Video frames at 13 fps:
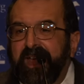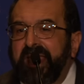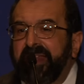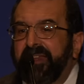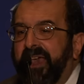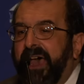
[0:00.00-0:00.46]

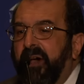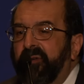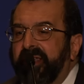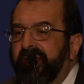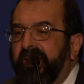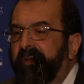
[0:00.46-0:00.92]
And how
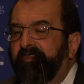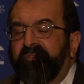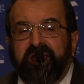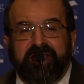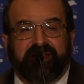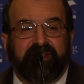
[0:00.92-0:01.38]
can they
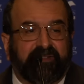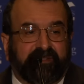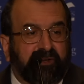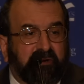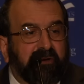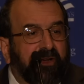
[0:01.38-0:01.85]
object? It's
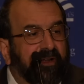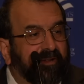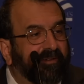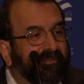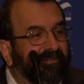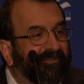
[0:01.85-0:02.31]
the
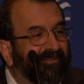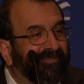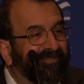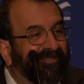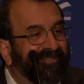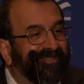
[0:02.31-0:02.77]
Quran.
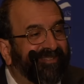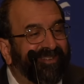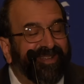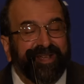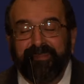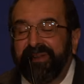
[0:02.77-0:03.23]

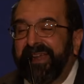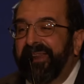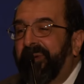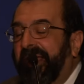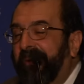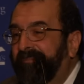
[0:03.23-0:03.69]
But
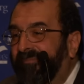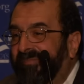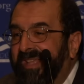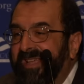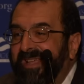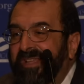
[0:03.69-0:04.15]
anyway,
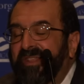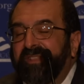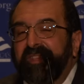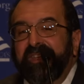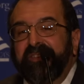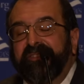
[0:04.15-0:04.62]
the
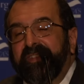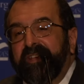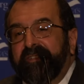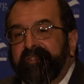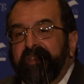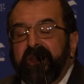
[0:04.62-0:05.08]
thing is
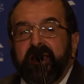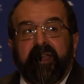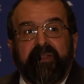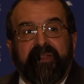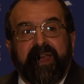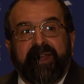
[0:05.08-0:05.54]
this
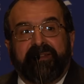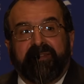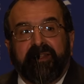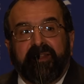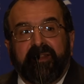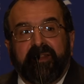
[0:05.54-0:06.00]

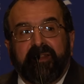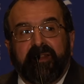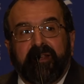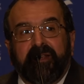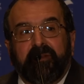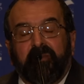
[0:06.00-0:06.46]
that
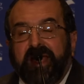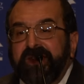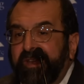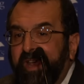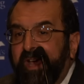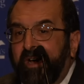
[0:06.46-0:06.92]

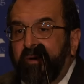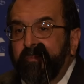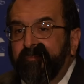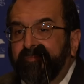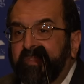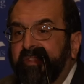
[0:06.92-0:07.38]
right
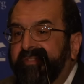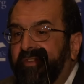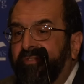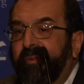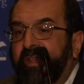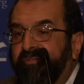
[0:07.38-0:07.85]
now, the
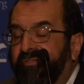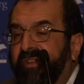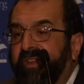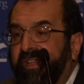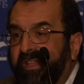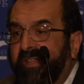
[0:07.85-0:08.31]

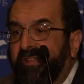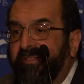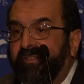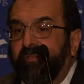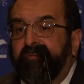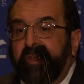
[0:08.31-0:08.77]
situation
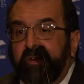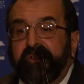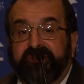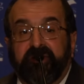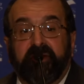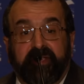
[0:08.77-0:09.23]
is
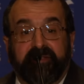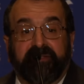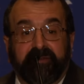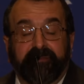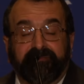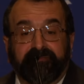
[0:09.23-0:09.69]
very
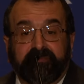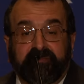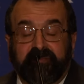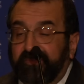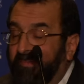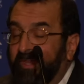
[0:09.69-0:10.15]
serious.
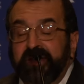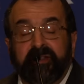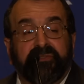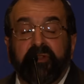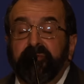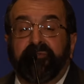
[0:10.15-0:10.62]
And
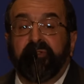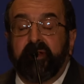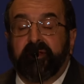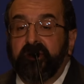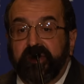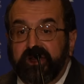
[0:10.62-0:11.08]
there's no
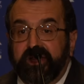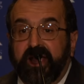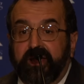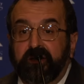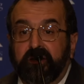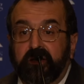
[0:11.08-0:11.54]
sugarcoating
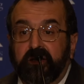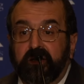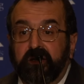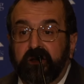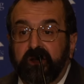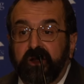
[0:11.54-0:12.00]
that.
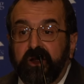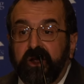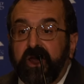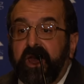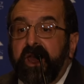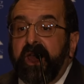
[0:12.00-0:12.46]

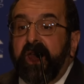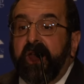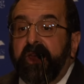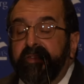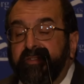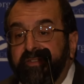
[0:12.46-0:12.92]

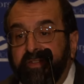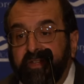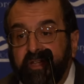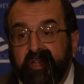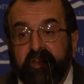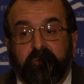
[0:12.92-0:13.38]
And
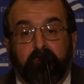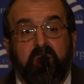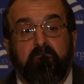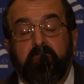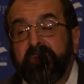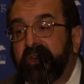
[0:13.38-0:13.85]
it's
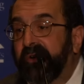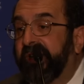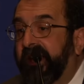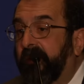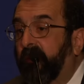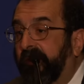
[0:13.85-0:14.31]
probably going
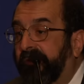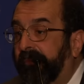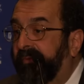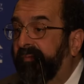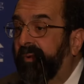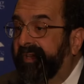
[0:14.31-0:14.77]
to get worse
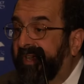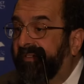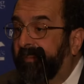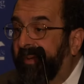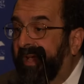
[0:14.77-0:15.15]
before it gets